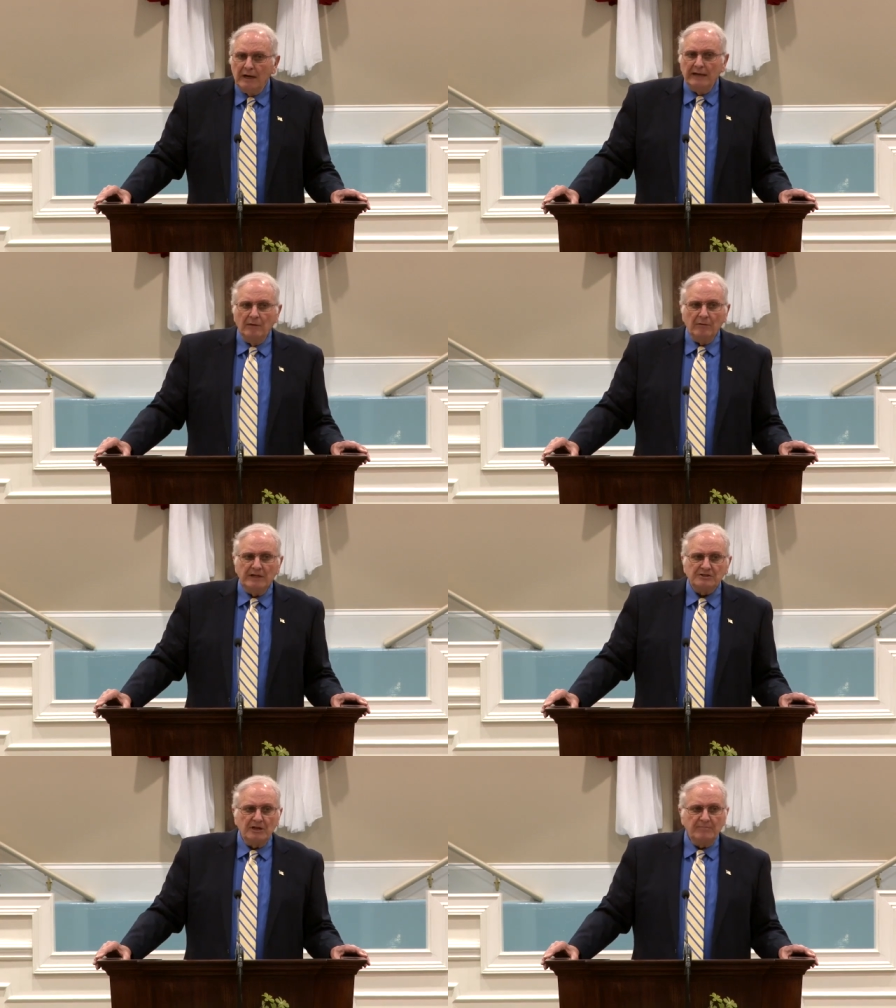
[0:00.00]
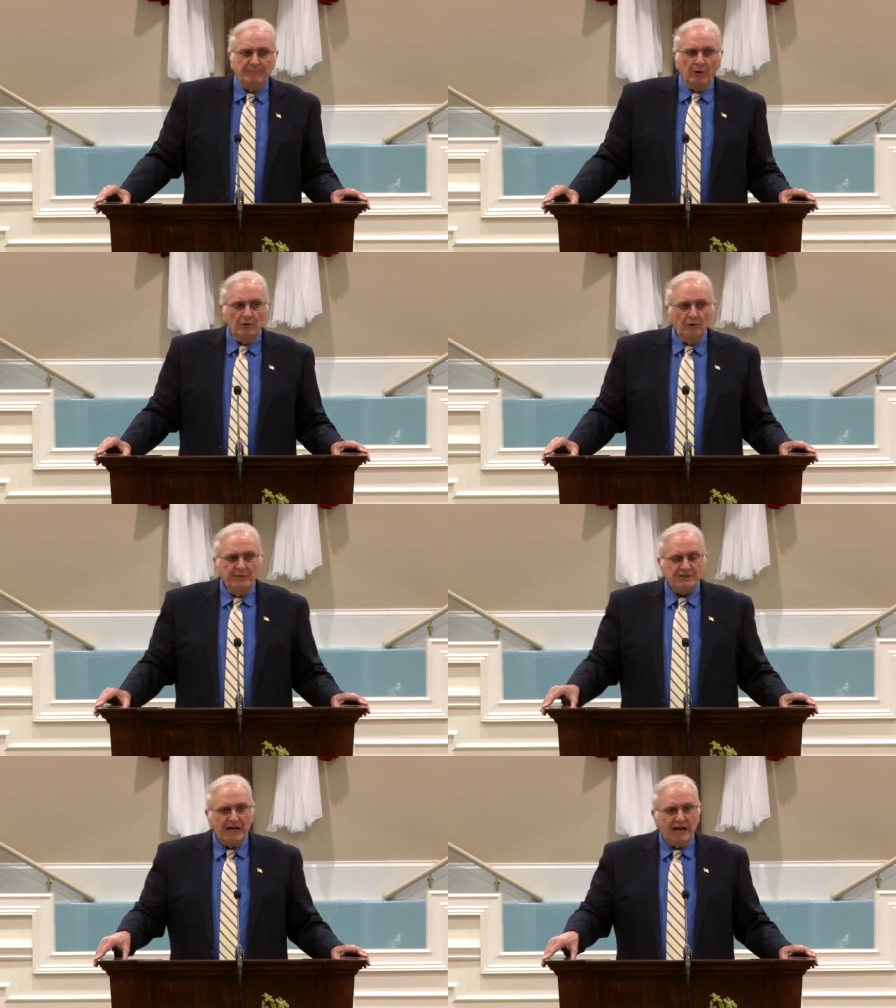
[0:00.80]
And don't let some poor old
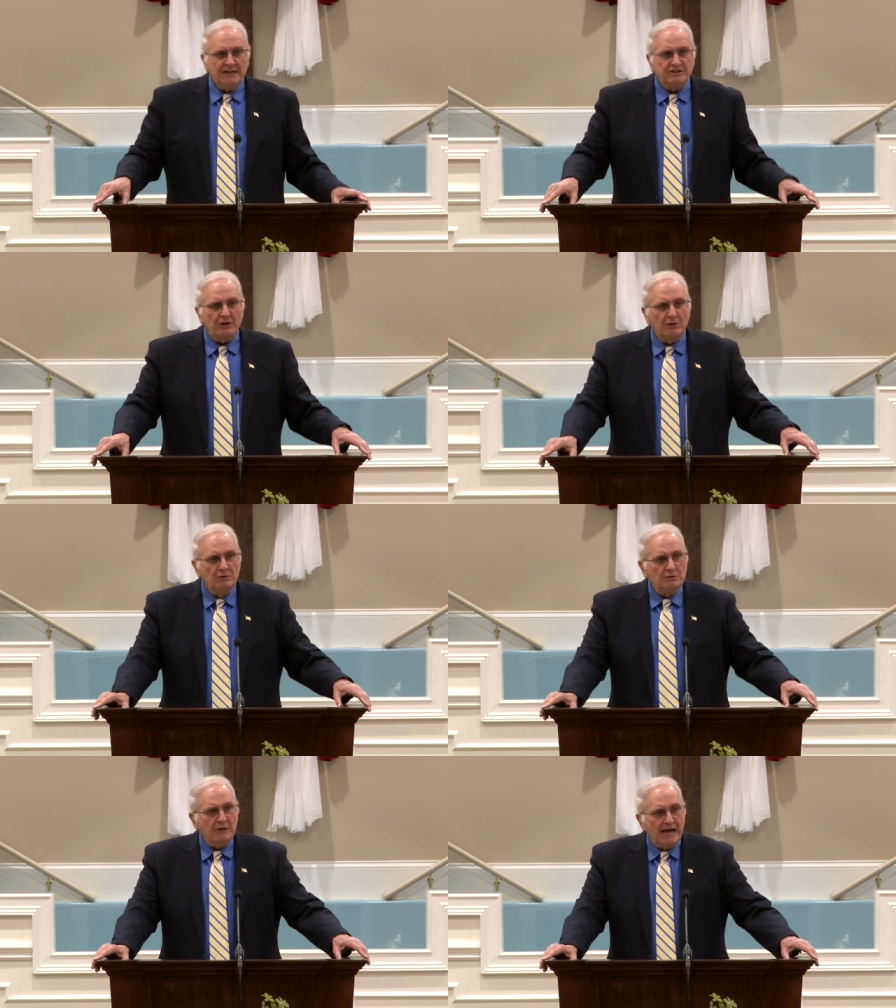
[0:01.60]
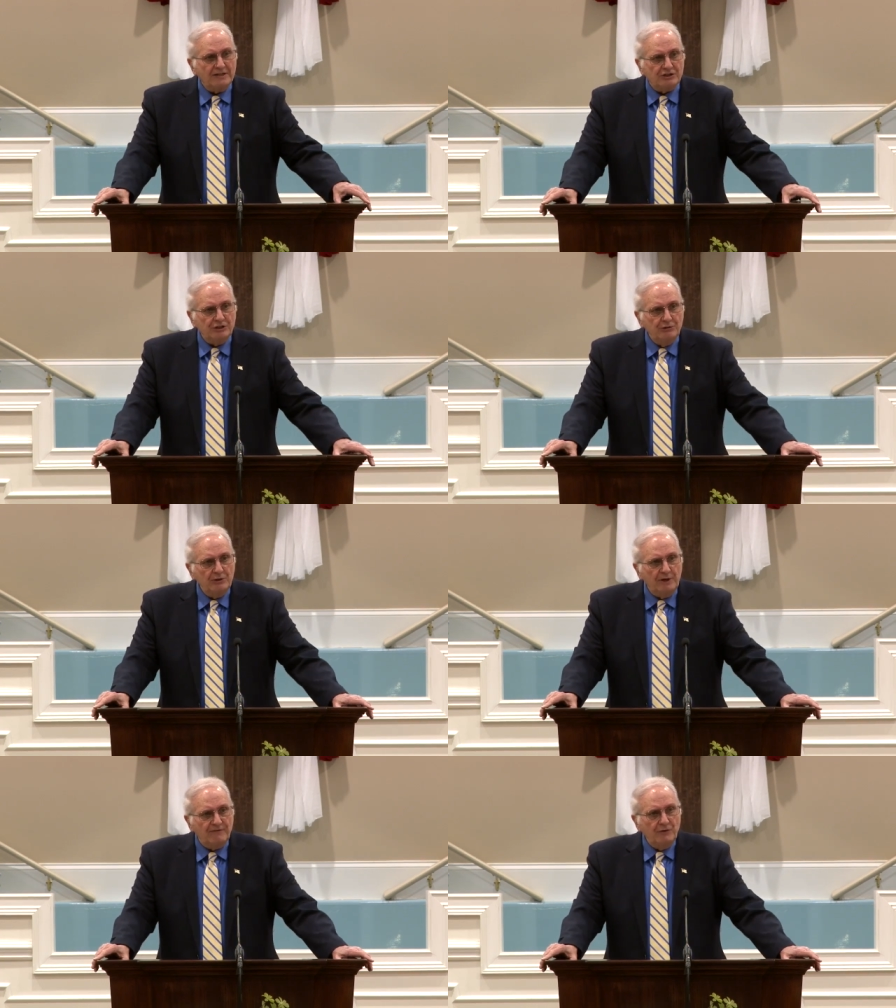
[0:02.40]
misguided soul ask you
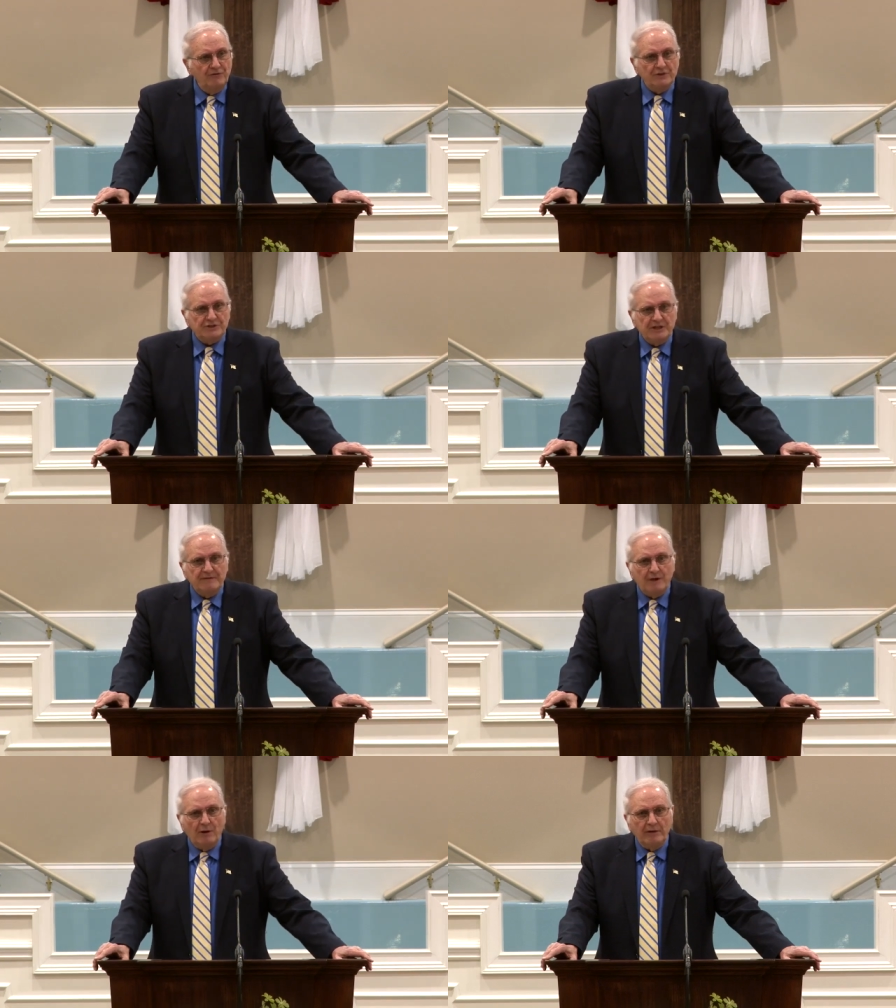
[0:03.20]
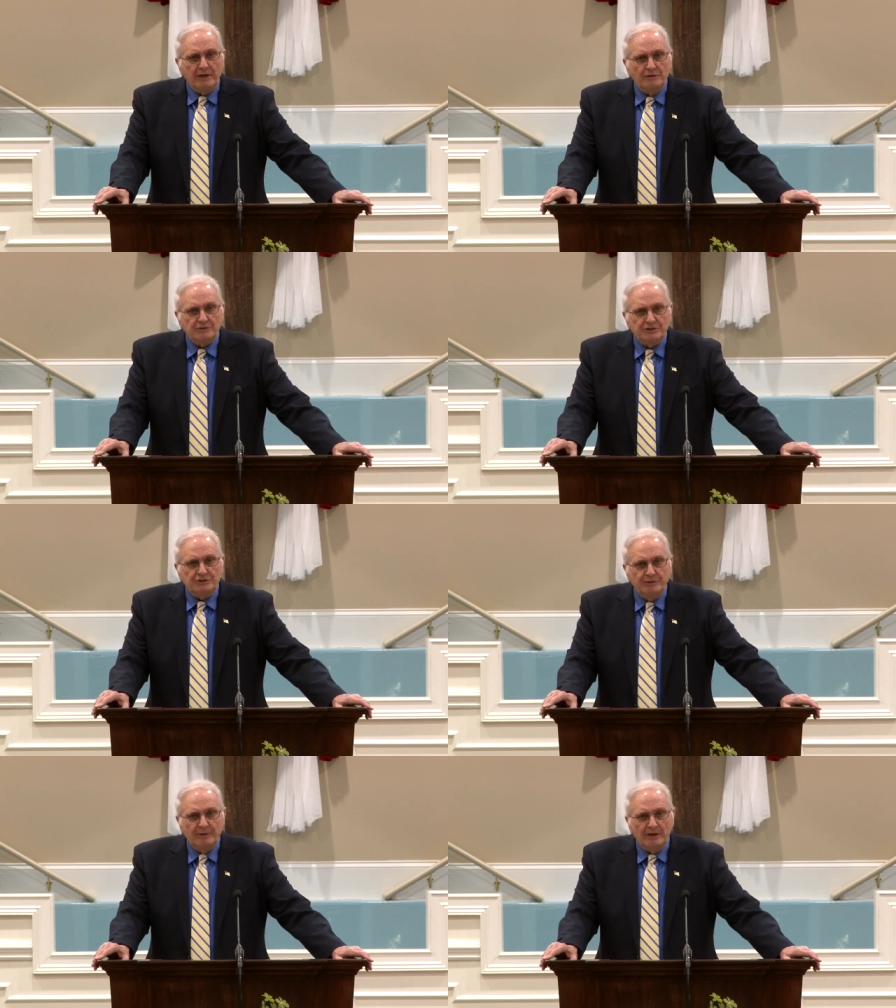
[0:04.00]
if you've received the Holy Ghost
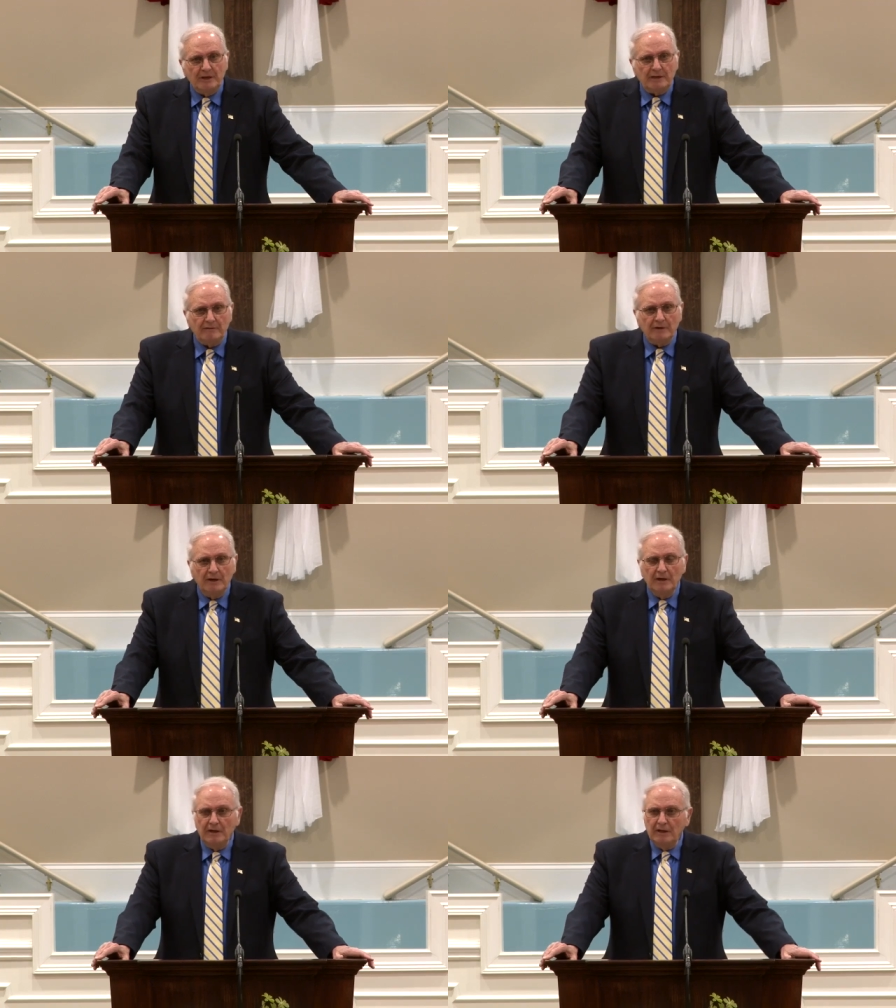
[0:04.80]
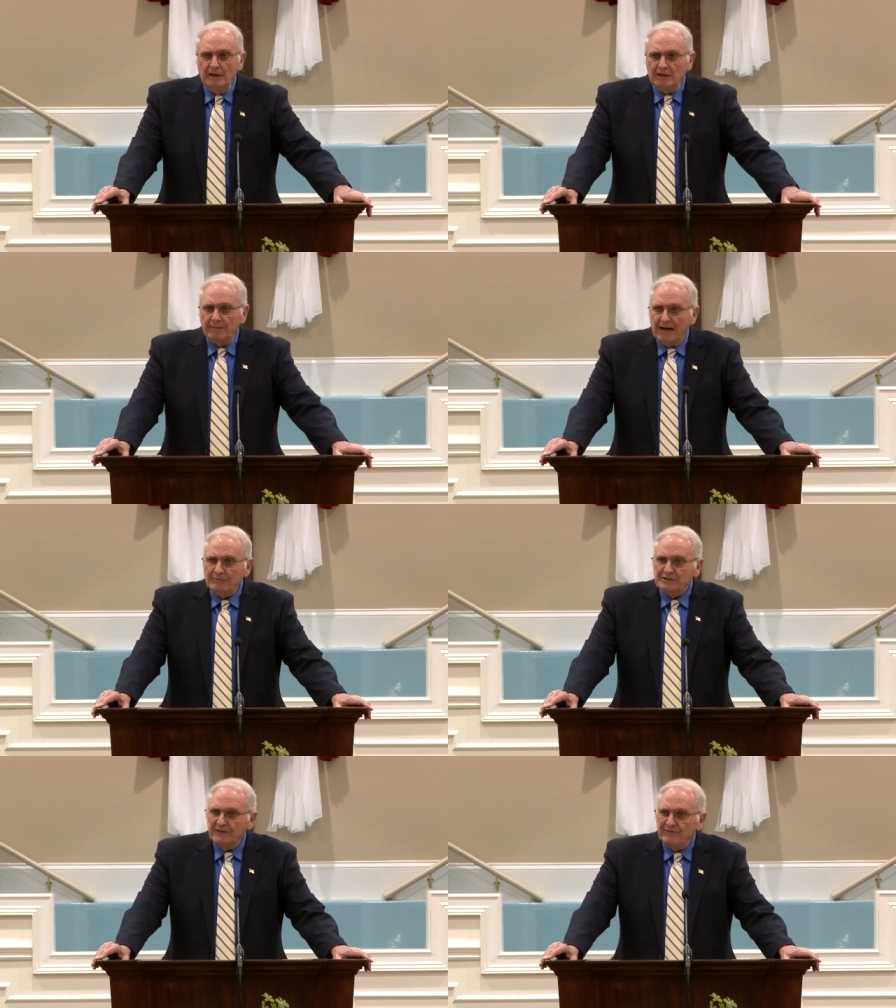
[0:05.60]
since you believed. The
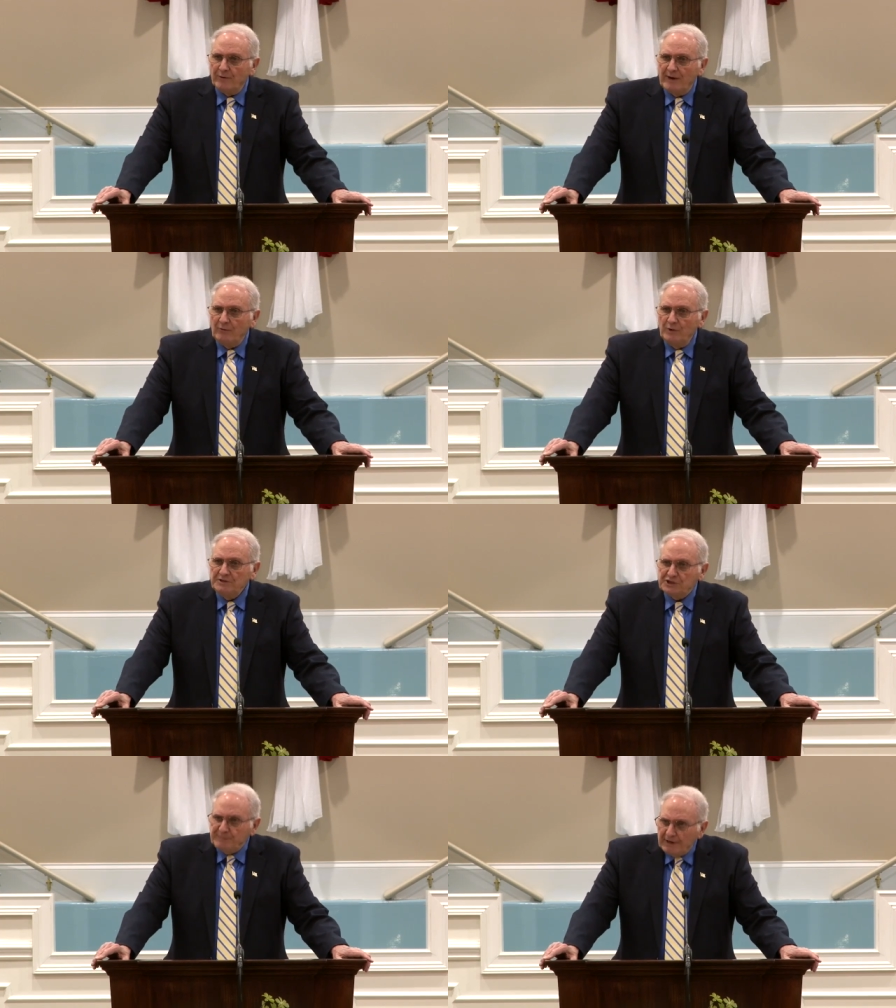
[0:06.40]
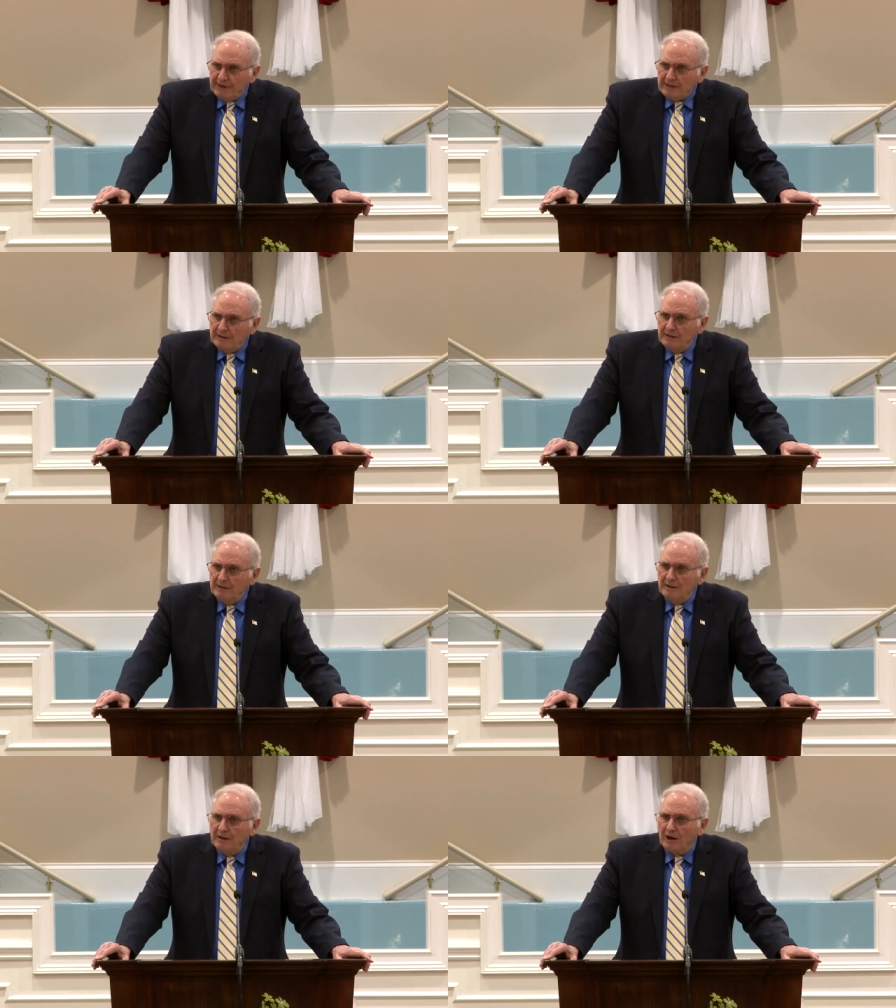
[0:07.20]
Bible said, For by one Spirit
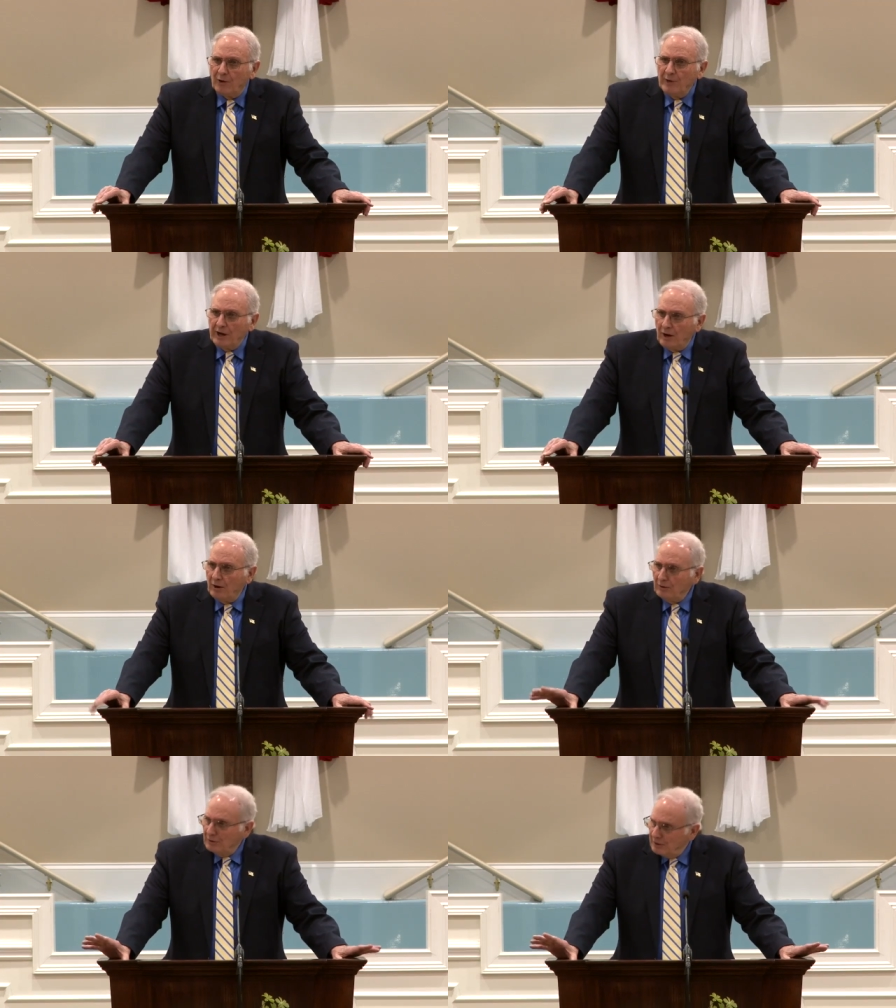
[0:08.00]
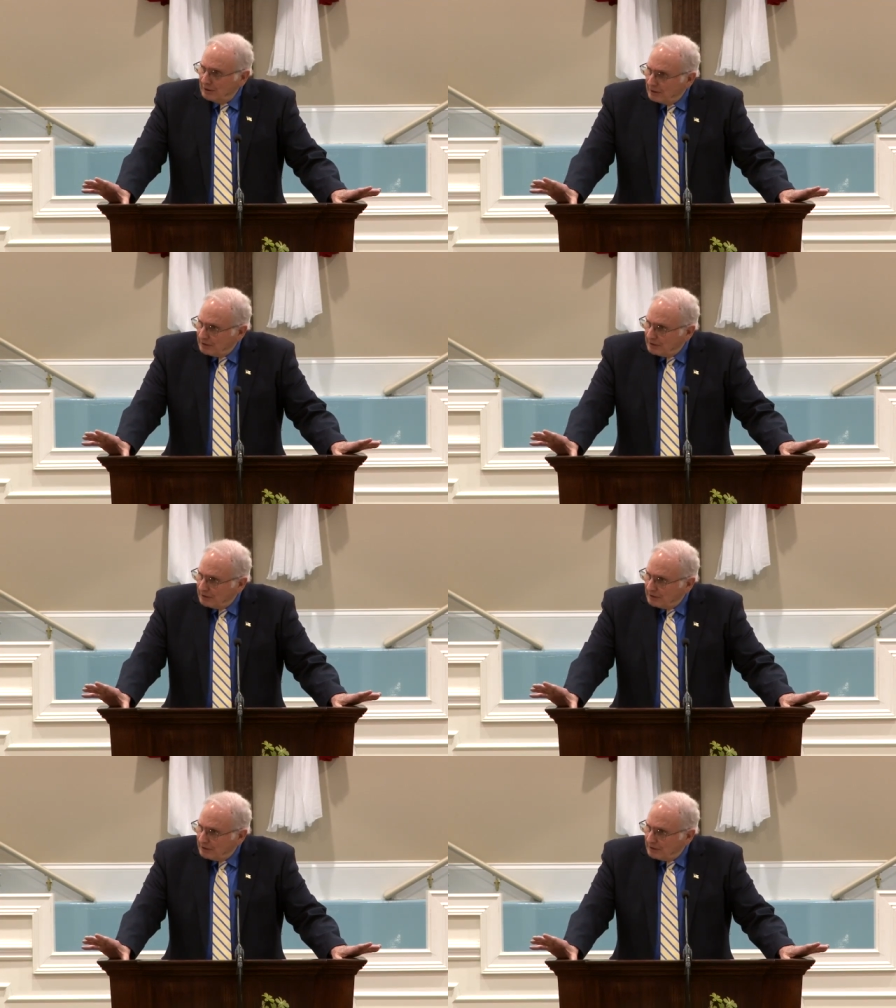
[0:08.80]
are we all